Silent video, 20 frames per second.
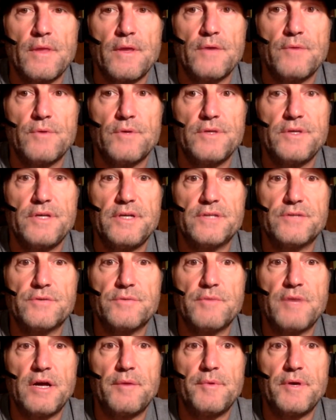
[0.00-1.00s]
It really does
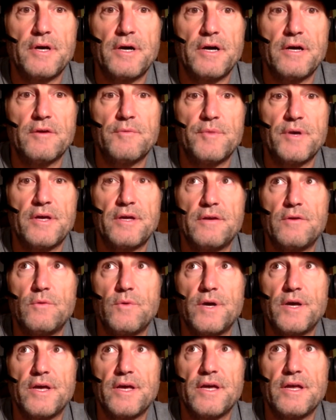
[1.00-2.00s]
remind me of Ironman in a
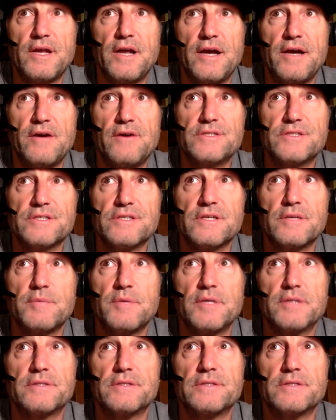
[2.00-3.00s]
way, and I always think
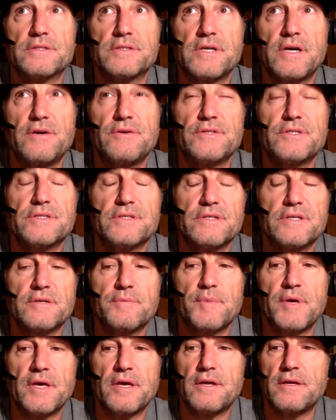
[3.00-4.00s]
about this. I always
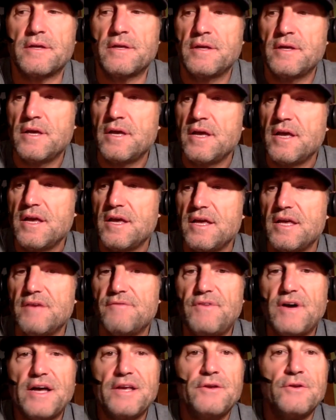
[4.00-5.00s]
think, man,
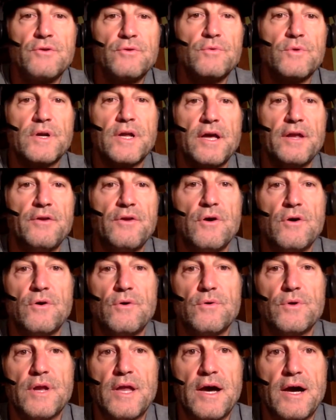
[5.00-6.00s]
if I knew what I
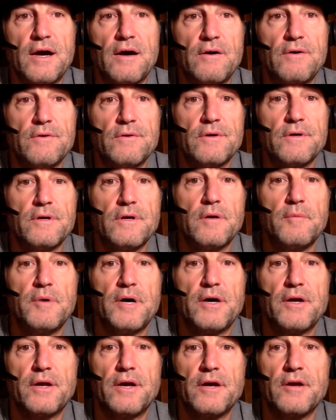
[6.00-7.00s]
know now
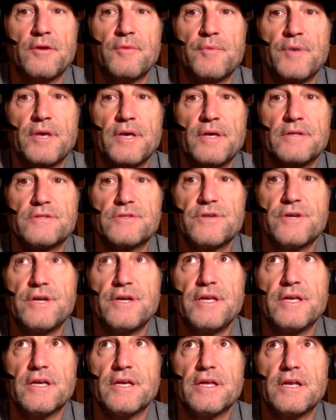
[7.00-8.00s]
about Ironman
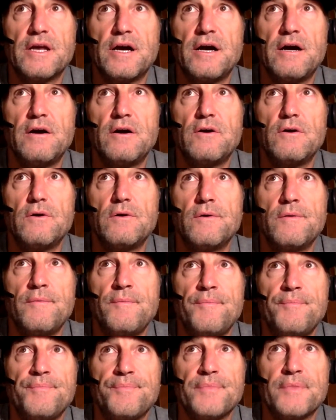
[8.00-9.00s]
training and how
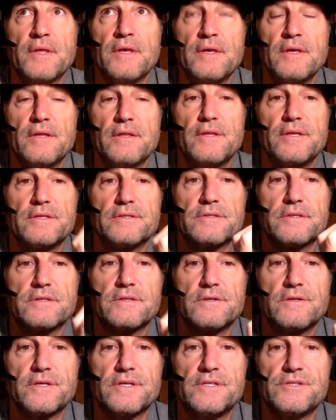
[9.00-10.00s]
these
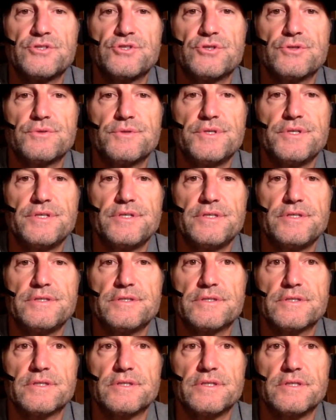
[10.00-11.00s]
little
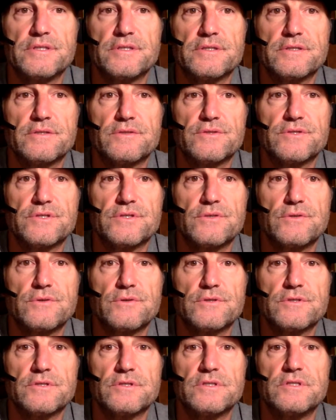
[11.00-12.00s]
injuries and these little
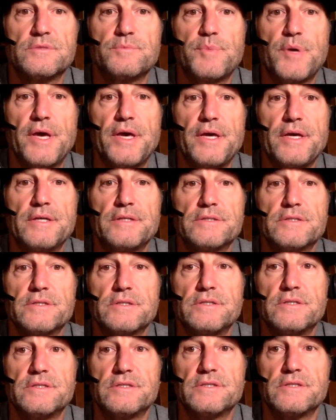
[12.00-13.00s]
sores and these pains
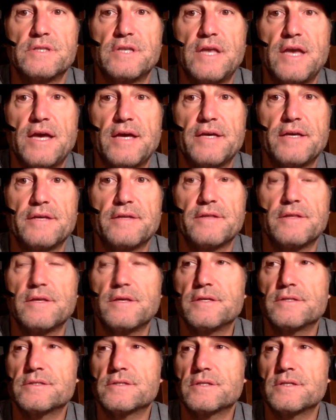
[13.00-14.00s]
and these nagging
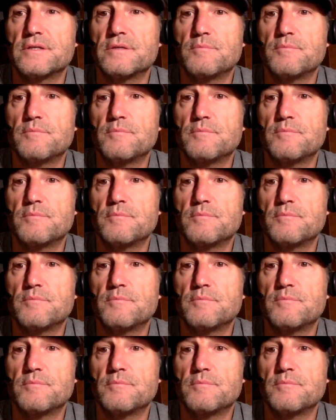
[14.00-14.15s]
things